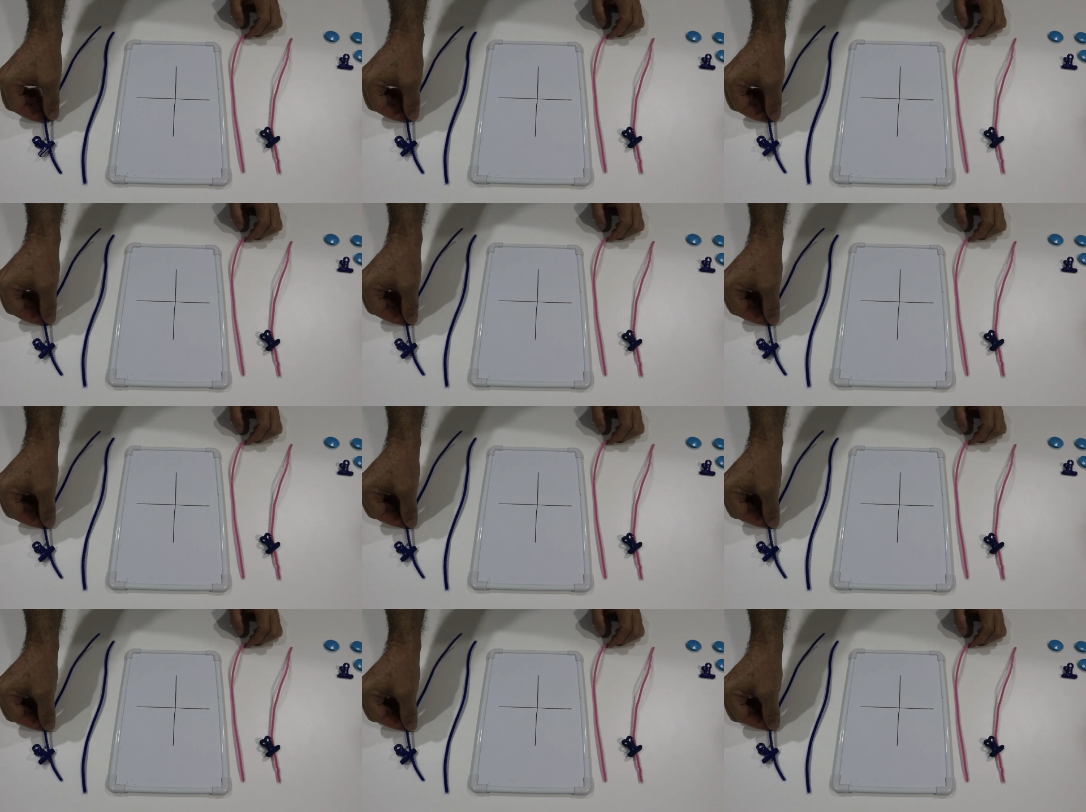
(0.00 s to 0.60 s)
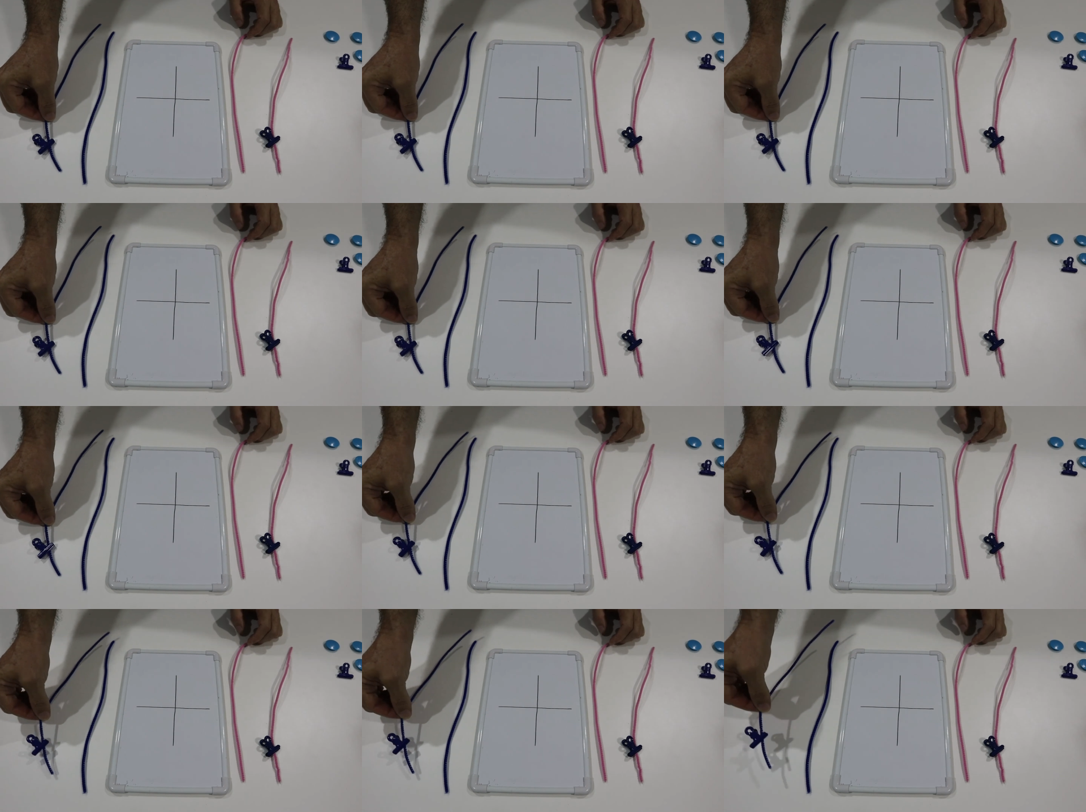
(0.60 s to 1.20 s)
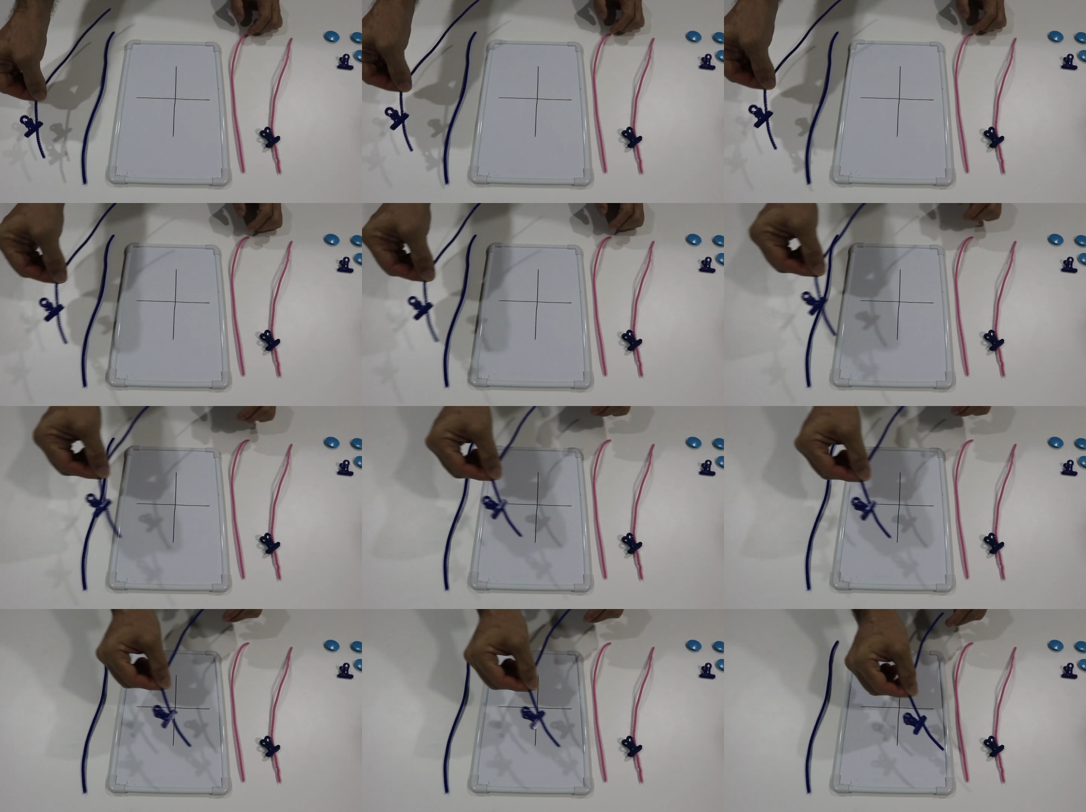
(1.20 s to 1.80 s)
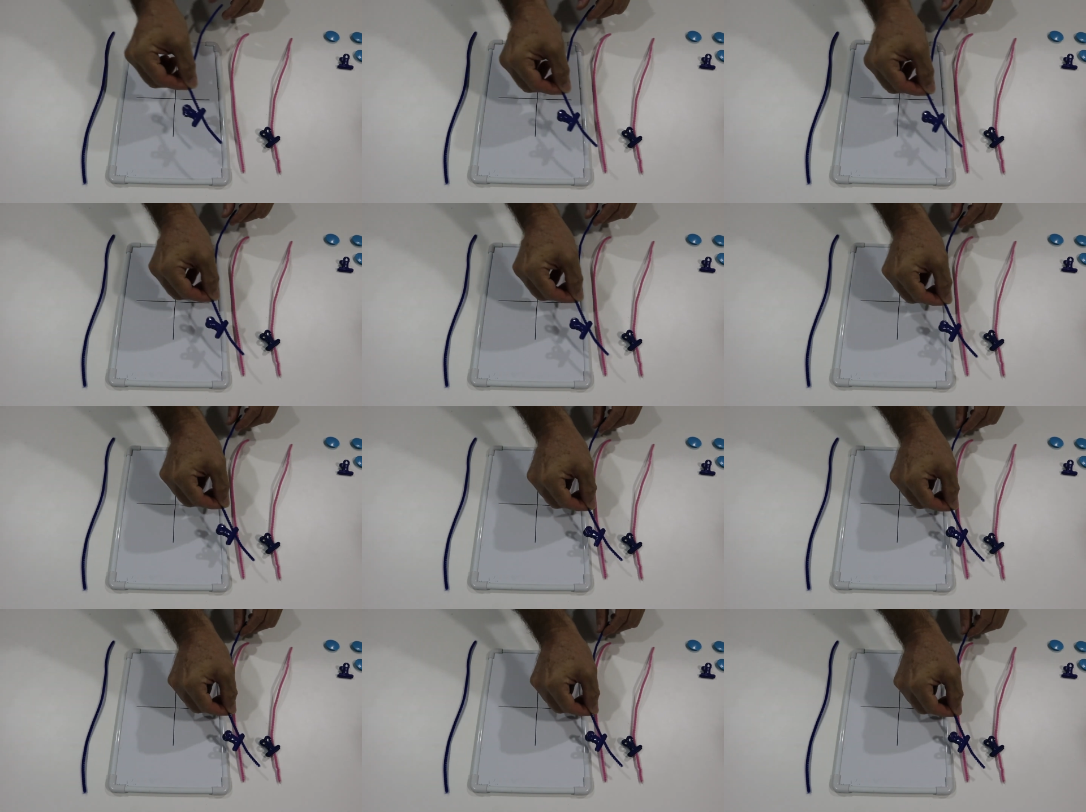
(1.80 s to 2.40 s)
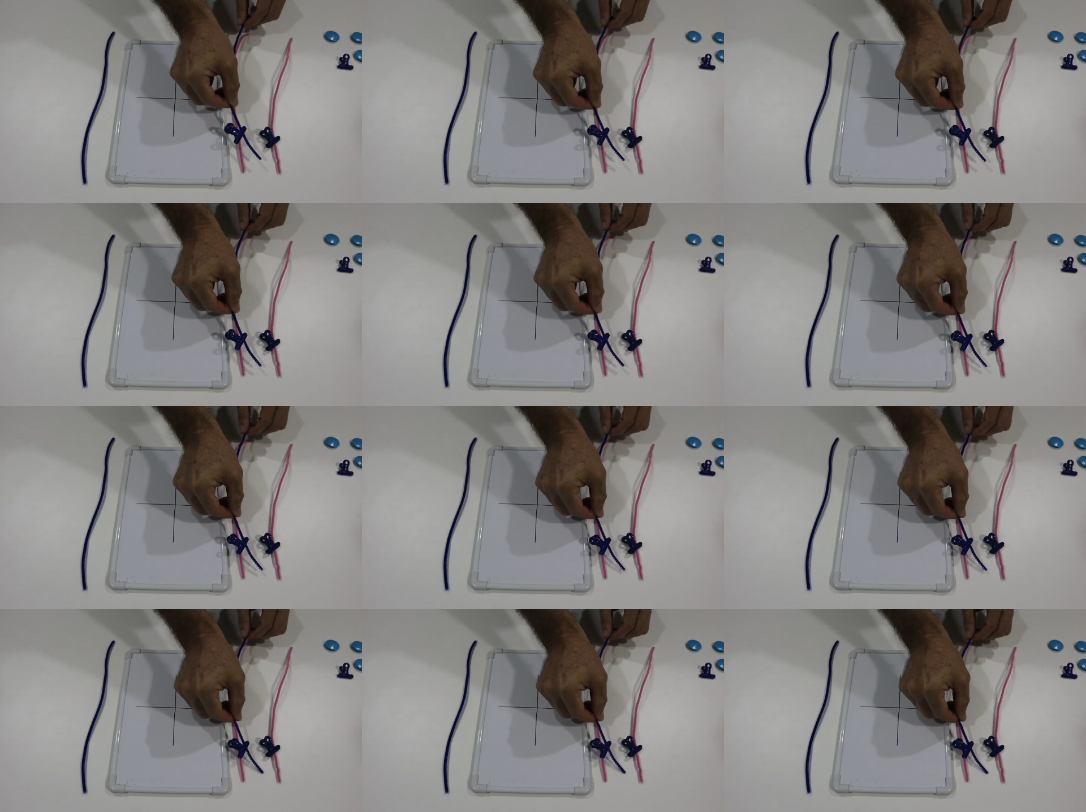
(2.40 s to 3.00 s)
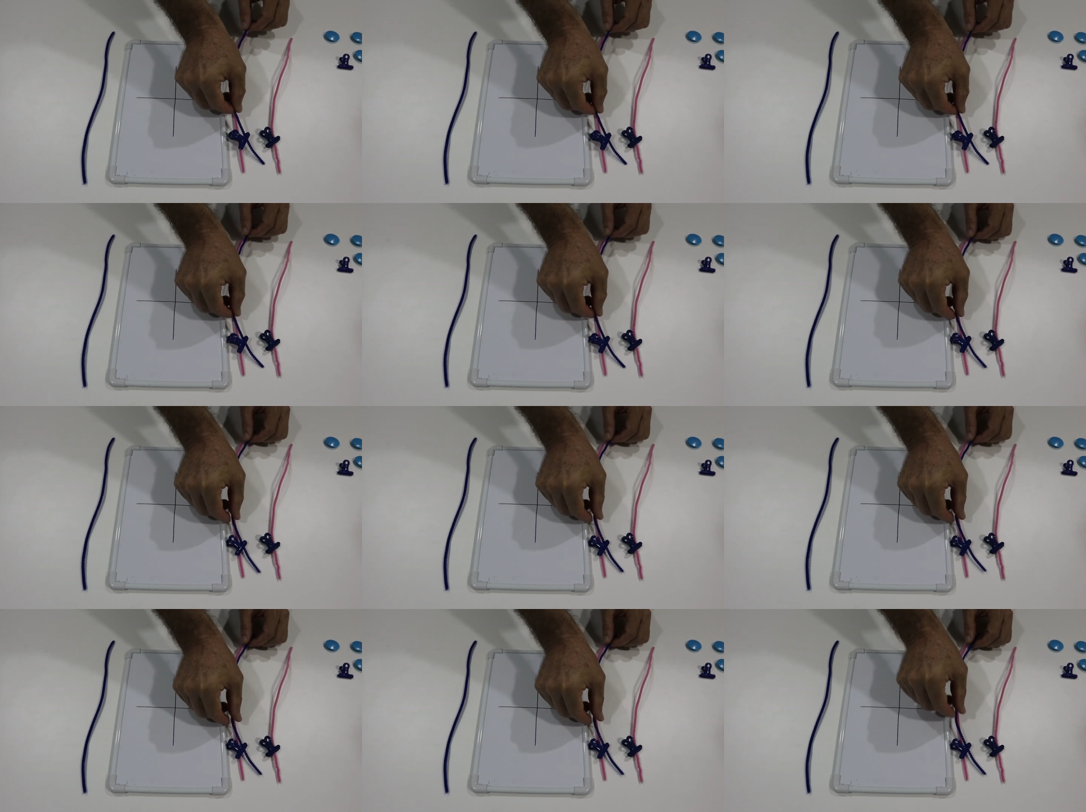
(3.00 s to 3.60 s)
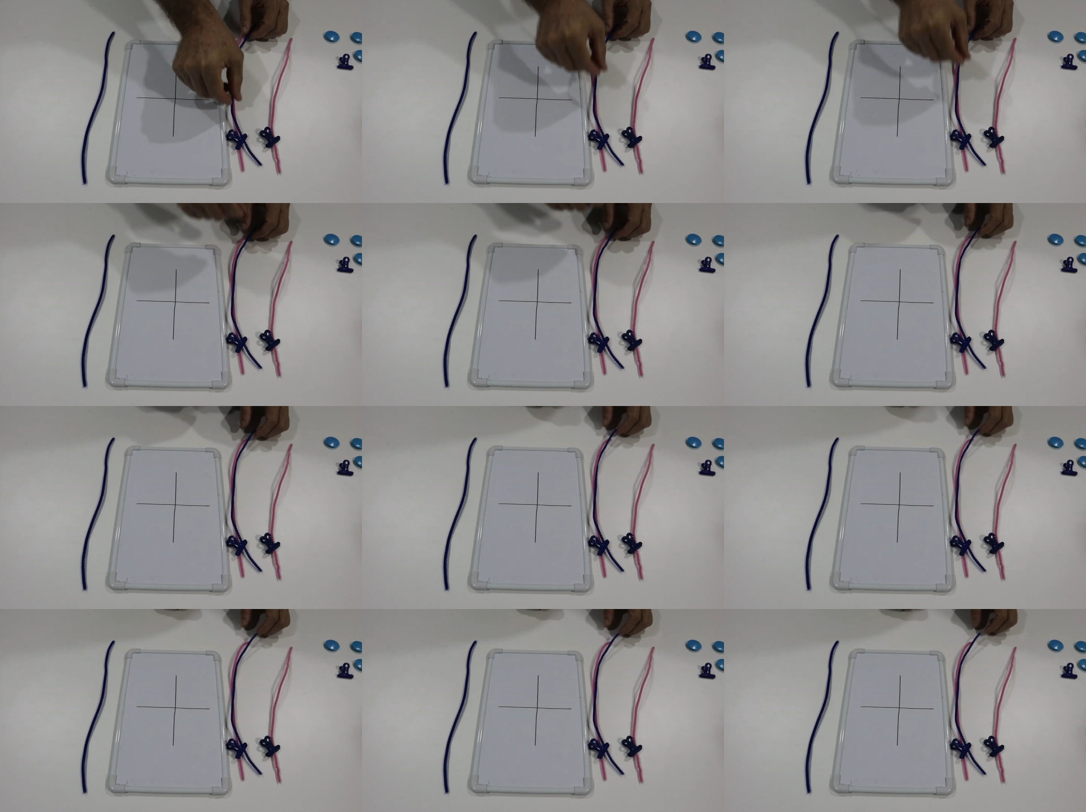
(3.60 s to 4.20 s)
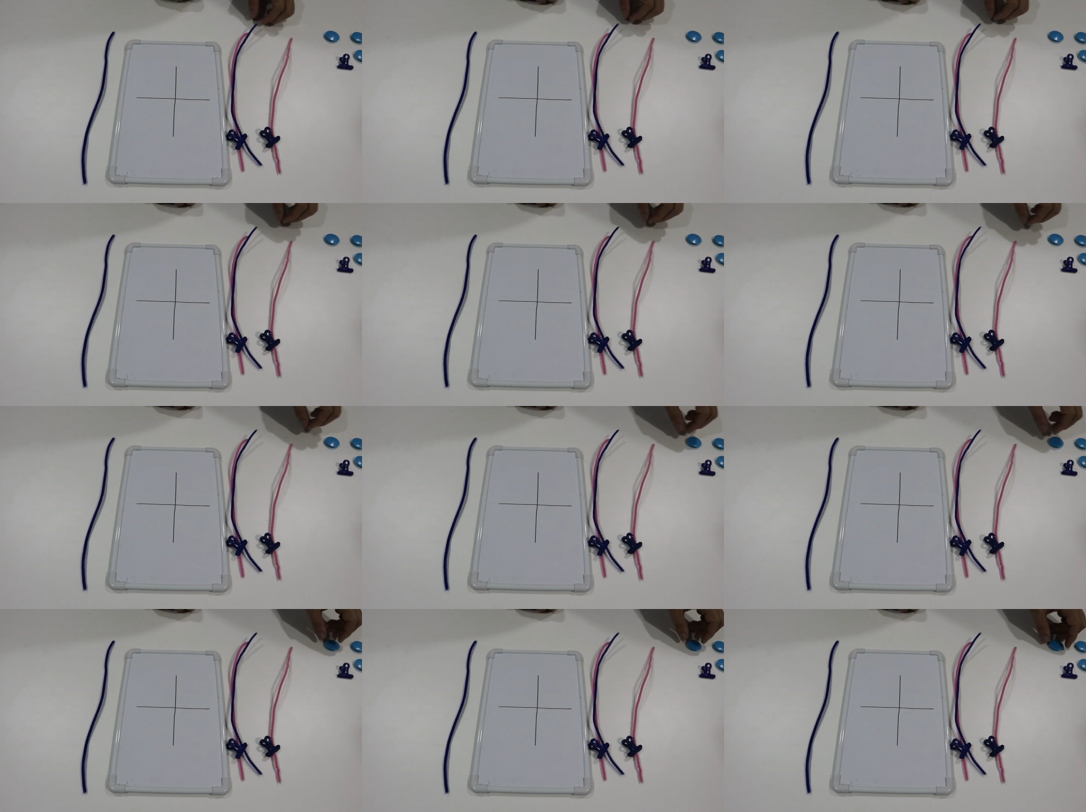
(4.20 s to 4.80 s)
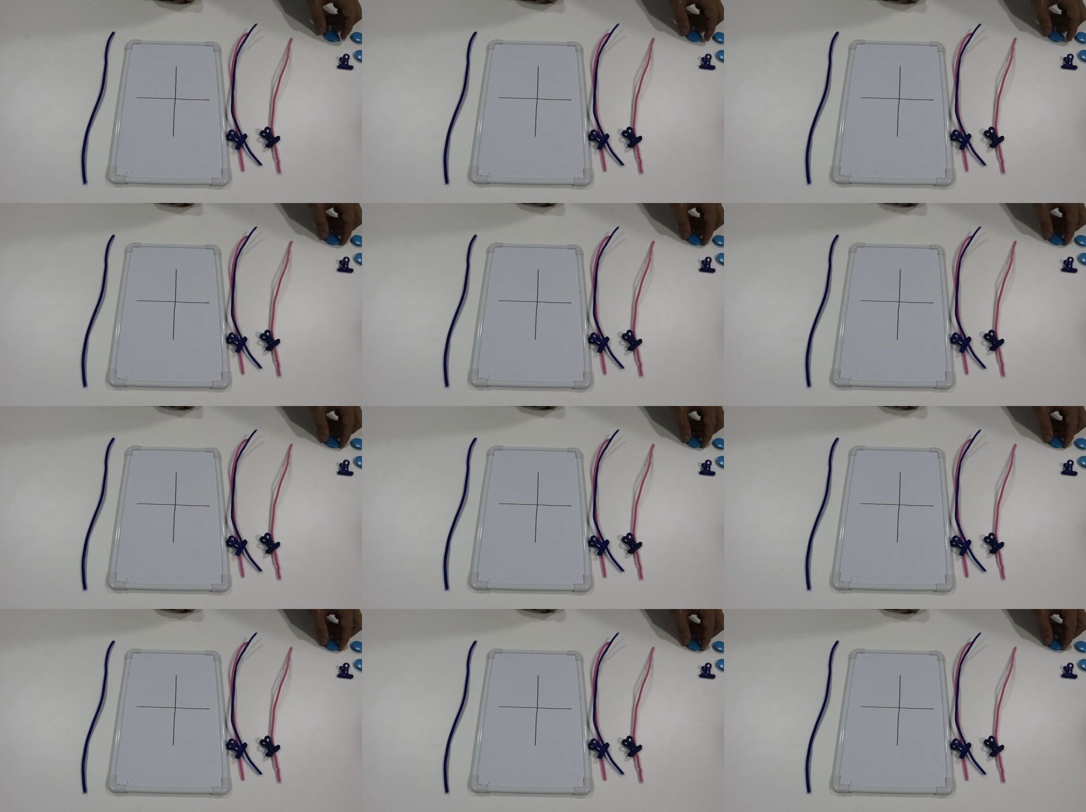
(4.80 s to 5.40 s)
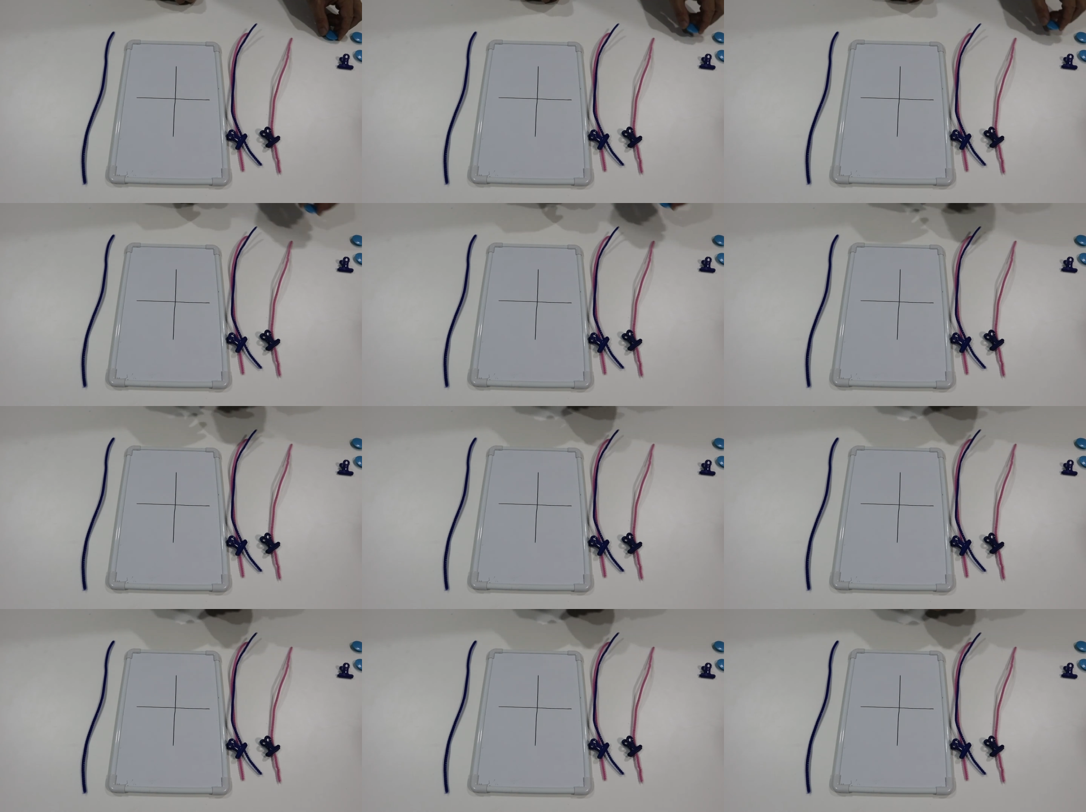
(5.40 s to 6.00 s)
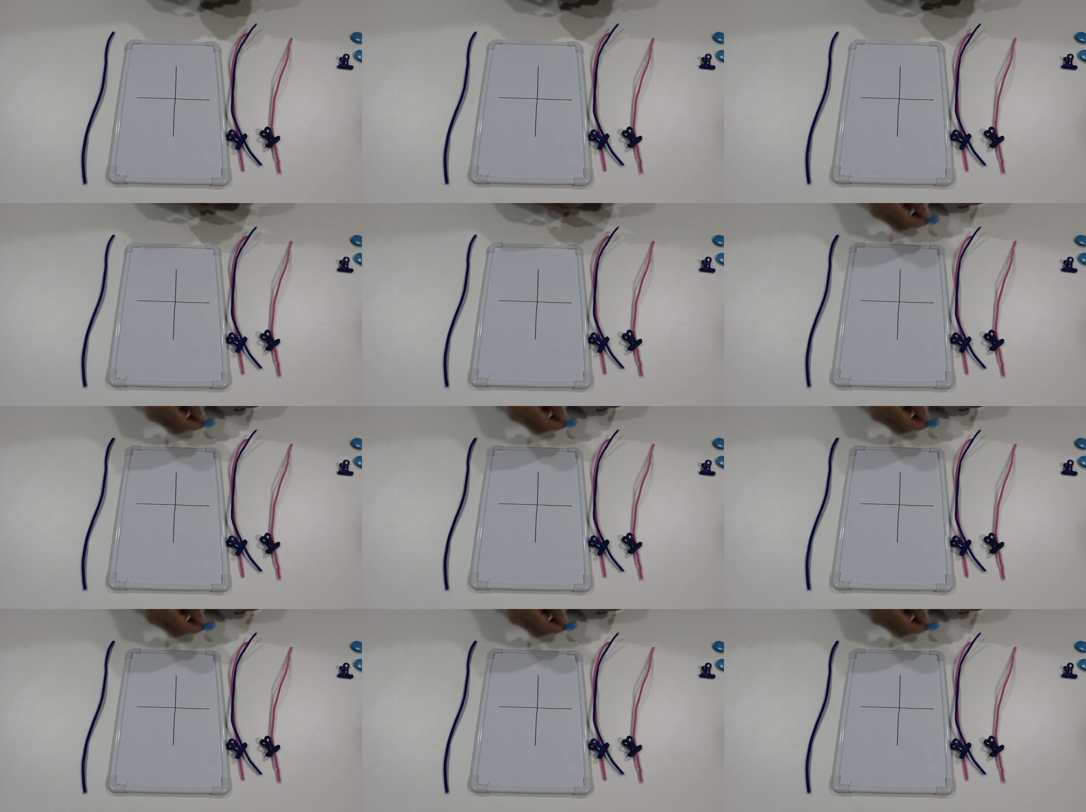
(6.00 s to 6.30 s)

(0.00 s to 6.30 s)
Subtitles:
(no speaker visible)